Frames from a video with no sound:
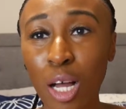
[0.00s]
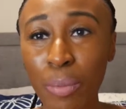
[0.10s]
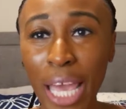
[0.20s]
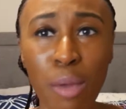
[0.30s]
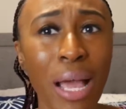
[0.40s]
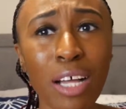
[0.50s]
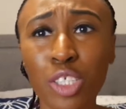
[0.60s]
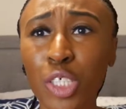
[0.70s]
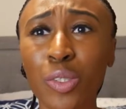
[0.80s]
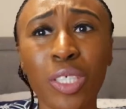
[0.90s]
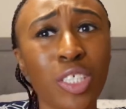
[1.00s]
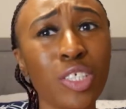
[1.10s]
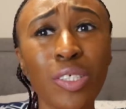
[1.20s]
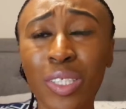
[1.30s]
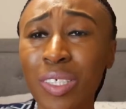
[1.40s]
came out to. Because
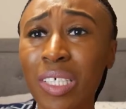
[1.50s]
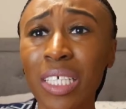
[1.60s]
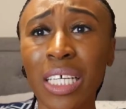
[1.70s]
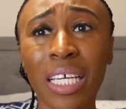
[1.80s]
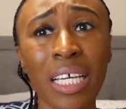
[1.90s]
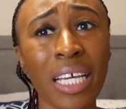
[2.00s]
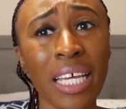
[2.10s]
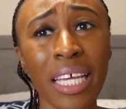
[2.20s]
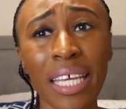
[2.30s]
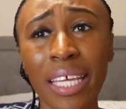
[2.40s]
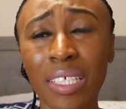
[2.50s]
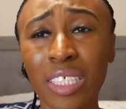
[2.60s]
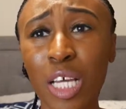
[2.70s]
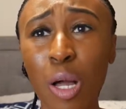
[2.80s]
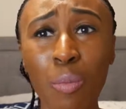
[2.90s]
usually
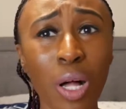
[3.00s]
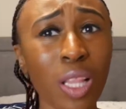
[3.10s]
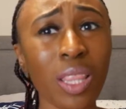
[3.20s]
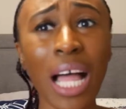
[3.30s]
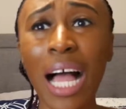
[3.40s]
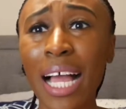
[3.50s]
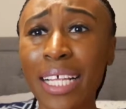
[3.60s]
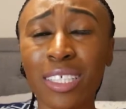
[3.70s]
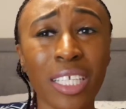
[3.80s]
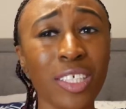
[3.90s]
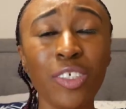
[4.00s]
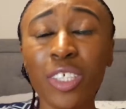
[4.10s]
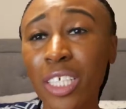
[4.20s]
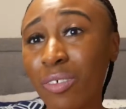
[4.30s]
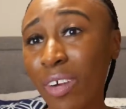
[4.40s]
it's a lot.
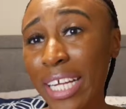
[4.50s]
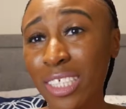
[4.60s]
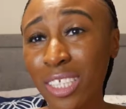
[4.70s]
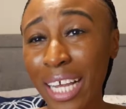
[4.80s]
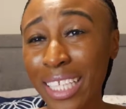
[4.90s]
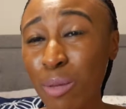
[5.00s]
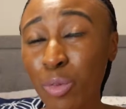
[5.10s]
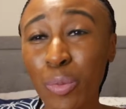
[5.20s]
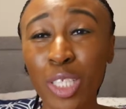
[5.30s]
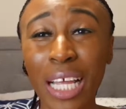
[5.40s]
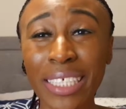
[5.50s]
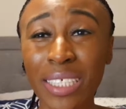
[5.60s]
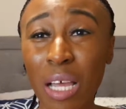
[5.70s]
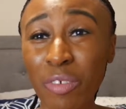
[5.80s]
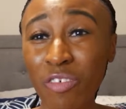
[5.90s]
Usually it ranges like things between like
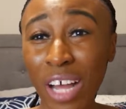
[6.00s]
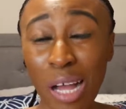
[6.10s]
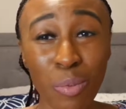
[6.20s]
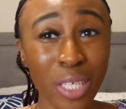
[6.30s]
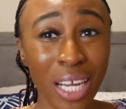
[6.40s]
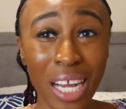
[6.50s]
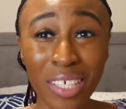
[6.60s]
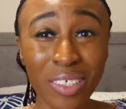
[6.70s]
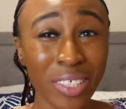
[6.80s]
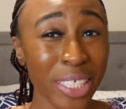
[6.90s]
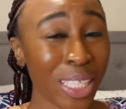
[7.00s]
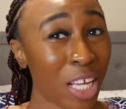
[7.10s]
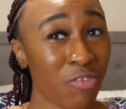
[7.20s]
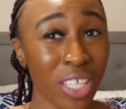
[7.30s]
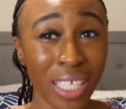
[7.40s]
$75 and $100 and
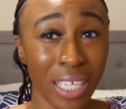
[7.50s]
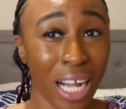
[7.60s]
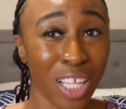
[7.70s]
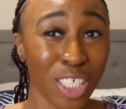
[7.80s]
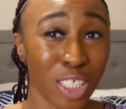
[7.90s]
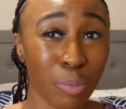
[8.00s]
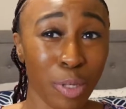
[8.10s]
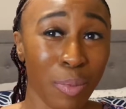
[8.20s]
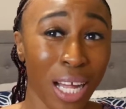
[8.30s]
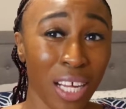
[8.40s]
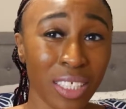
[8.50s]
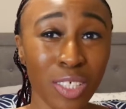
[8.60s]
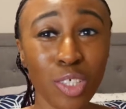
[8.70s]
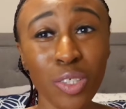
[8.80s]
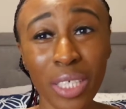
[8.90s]
like $50 per box. So
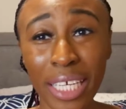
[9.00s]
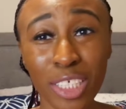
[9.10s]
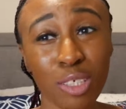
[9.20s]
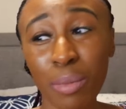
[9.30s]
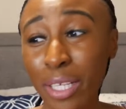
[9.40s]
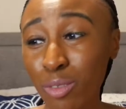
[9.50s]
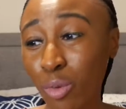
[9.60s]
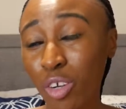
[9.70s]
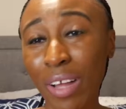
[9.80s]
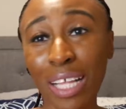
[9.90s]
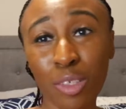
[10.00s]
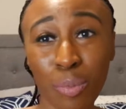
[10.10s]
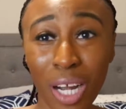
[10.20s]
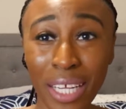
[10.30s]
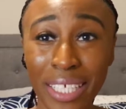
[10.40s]
you usually get your money's worth out of the
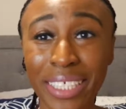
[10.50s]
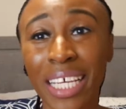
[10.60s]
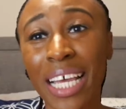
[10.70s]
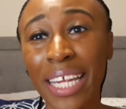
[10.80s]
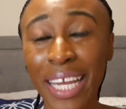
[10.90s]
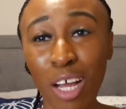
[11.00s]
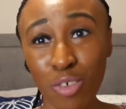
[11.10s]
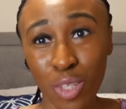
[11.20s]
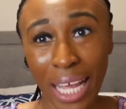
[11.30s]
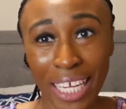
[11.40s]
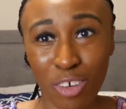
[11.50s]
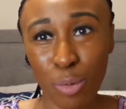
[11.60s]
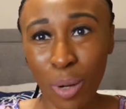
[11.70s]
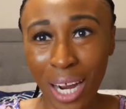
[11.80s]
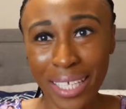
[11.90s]
products. Now, if you like
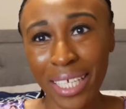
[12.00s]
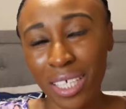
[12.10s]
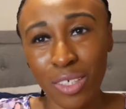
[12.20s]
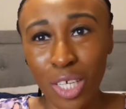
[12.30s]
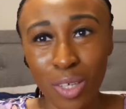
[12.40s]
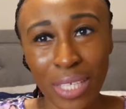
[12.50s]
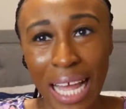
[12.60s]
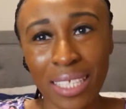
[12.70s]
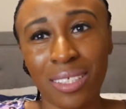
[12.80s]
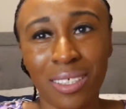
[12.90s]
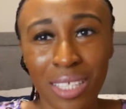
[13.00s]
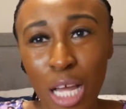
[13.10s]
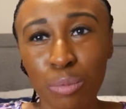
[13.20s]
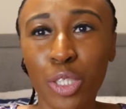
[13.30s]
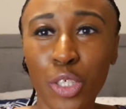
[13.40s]
every product, you know, that's
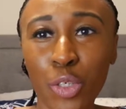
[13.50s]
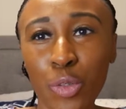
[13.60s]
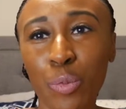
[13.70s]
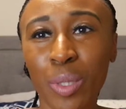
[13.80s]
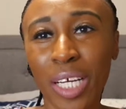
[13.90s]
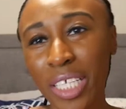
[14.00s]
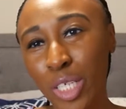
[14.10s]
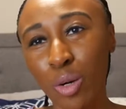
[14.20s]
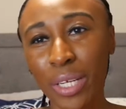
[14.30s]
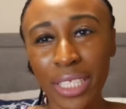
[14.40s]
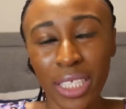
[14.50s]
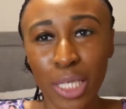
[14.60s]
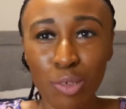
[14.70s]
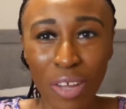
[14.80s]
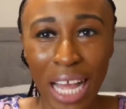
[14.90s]
up to you. But, you know, it is a
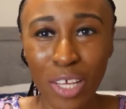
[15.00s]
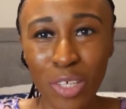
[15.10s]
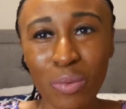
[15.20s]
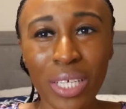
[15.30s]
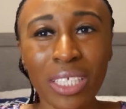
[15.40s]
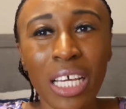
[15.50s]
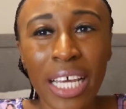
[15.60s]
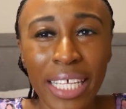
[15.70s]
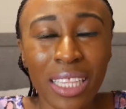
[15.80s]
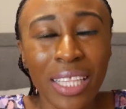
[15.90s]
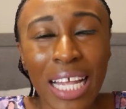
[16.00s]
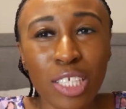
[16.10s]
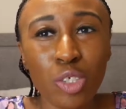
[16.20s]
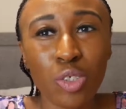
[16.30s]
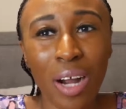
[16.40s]
good value and letting
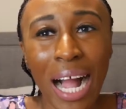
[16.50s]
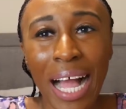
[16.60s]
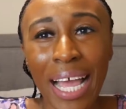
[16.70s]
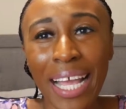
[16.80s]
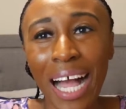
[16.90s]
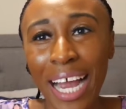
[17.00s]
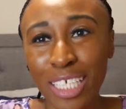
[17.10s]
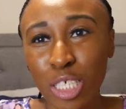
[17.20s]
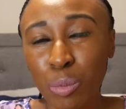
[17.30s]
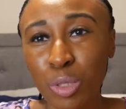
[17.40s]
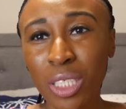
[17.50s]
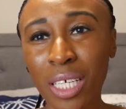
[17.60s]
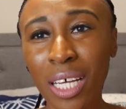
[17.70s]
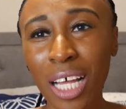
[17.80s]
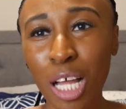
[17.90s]
you try items
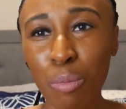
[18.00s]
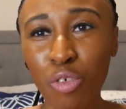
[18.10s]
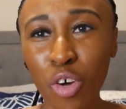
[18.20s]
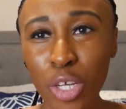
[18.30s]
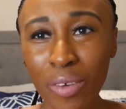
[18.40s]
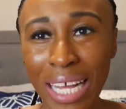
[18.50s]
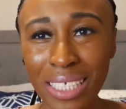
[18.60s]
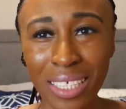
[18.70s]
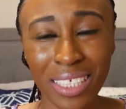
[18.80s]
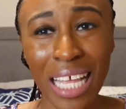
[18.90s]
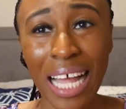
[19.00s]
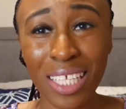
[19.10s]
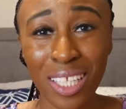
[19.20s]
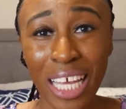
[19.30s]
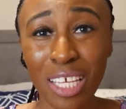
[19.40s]
before you actually decide
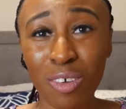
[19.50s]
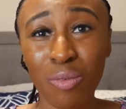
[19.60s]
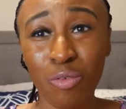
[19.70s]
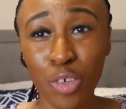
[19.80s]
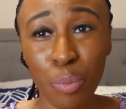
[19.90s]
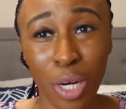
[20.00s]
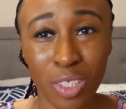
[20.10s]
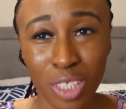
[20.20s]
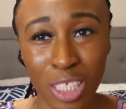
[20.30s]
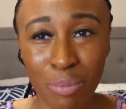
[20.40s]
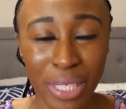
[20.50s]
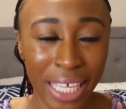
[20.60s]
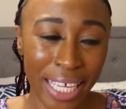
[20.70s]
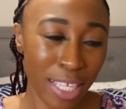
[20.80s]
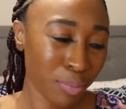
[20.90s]
to like repurchase them
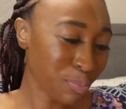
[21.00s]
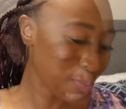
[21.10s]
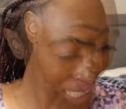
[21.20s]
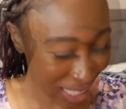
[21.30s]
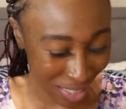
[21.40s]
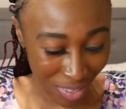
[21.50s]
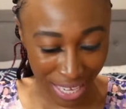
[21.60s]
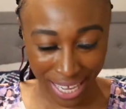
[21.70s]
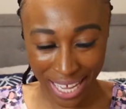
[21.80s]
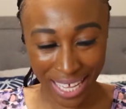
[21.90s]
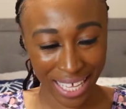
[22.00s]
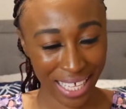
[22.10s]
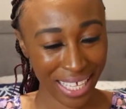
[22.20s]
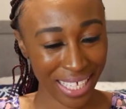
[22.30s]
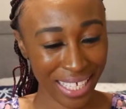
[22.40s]
again. Okay.
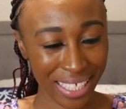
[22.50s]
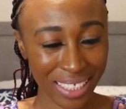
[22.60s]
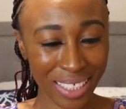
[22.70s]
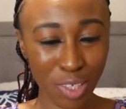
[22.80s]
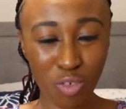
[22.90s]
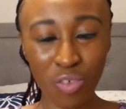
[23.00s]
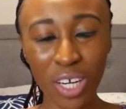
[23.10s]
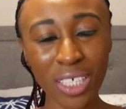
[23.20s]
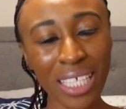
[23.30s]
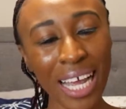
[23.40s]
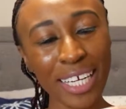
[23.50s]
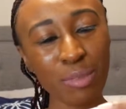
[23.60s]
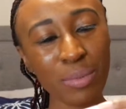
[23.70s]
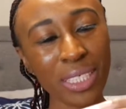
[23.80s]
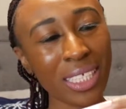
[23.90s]
So the first
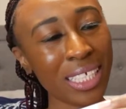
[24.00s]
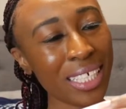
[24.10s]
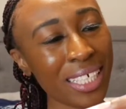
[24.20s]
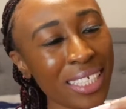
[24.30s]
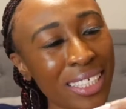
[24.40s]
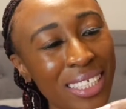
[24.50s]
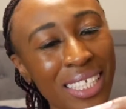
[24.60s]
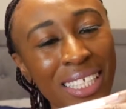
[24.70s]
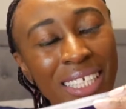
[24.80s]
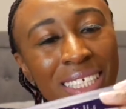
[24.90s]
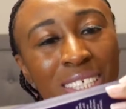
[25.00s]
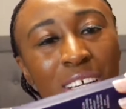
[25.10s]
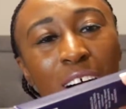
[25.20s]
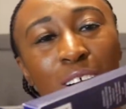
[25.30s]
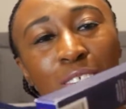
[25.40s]
item is this. This is
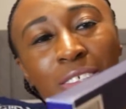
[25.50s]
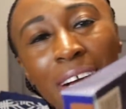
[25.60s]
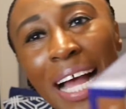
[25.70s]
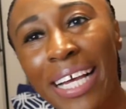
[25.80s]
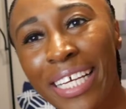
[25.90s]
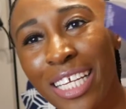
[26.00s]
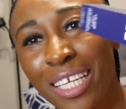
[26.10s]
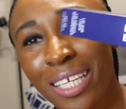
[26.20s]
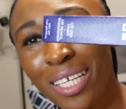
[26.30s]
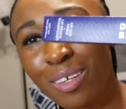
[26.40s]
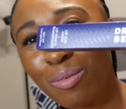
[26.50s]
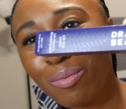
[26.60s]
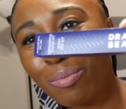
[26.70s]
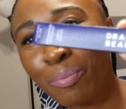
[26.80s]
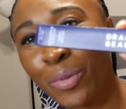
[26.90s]
called Dragun
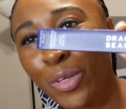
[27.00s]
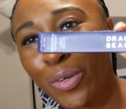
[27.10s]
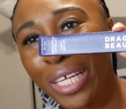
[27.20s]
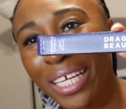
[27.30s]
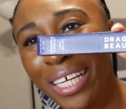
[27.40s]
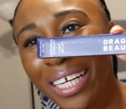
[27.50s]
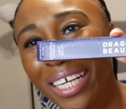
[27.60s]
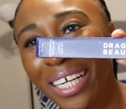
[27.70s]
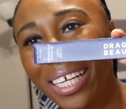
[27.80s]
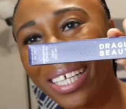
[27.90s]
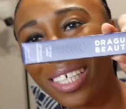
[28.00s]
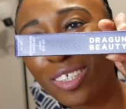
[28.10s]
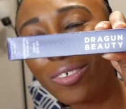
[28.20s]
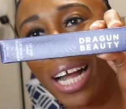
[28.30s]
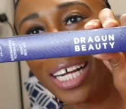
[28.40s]
Beauty.
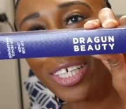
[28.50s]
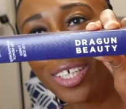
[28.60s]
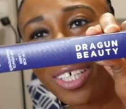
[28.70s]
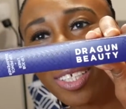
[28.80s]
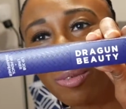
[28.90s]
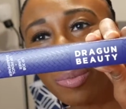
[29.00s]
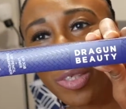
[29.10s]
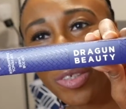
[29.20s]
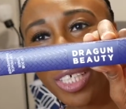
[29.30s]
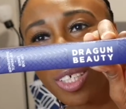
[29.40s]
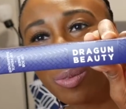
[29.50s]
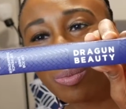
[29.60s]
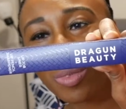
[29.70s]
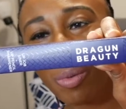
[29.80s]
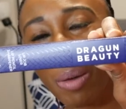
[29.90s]
Dragun Beauty.
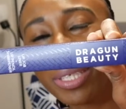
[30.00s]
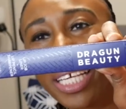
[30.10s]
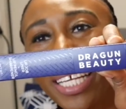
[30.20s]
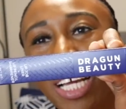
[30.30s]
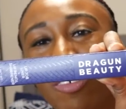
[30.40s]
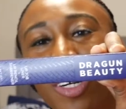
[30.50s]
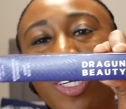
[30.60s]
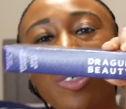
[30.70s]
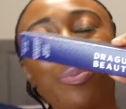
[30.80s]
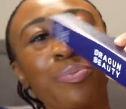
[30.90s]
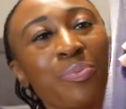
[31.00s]
I might be saying that wrong.